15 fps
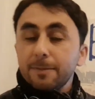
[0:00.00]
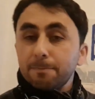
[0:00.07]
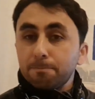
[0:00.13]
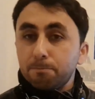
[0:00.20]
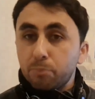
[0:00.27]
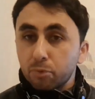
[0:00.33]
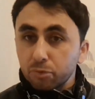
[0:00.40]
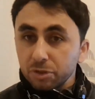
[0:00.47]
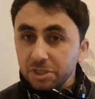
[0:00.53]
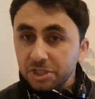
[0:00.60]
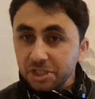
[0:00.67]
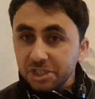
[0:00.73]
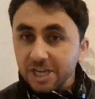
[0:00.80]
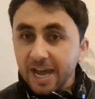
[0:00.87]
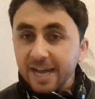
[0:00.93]

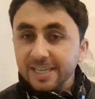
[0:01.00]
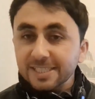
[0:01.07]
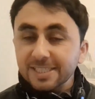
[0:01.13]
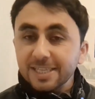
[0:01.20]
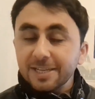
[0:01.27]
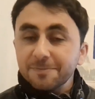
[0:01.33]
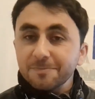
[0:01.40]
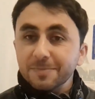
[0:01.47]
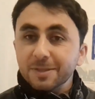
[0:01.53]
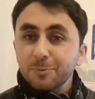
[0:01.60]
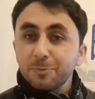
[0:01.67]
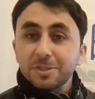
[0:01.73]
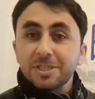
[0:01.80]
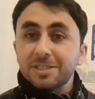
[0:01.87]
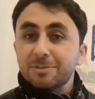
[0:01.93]
British accent,
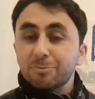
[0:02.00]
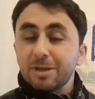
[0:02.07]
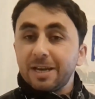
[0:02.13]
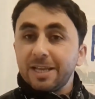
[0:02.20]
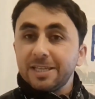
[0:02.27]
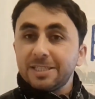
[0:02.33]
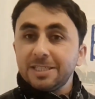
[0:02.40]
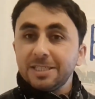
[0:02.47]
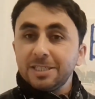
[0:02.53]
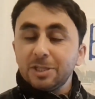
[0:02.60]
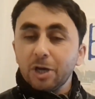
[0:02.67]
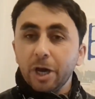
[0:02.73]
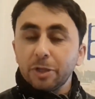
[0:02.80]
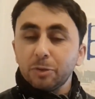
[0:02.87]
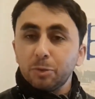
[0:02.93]
which is
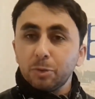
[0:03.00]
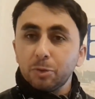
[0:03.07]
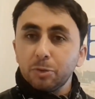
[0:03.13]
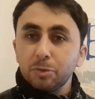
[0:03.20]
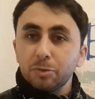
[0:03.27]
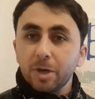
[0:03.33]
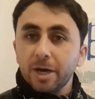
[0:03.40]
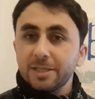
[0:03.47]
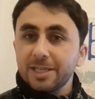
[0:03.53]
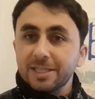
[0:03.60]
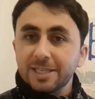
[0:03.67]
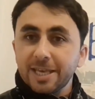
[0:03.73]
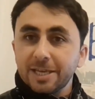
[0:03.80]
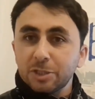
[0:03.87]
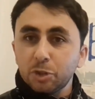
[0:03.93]
related, United
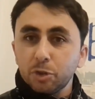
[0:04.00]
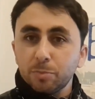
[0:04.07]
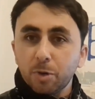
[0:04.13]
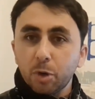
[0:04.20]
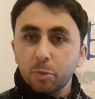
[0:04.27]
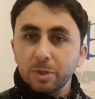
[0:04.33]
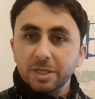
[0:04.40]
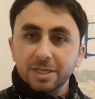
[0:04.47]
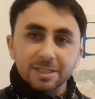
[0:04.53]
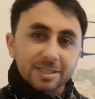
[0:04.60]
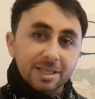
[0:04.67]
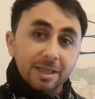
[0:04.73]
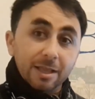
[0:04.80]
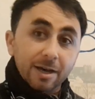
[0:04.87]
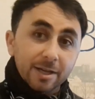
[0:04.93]
Kingdom, or we can
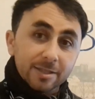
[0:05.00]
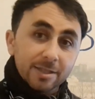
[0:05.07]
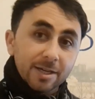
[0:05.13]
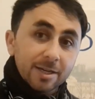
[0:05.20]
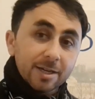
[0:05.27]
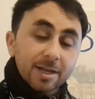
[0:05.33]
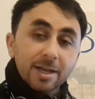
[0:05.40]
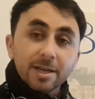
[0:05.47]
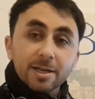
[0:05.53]
say London.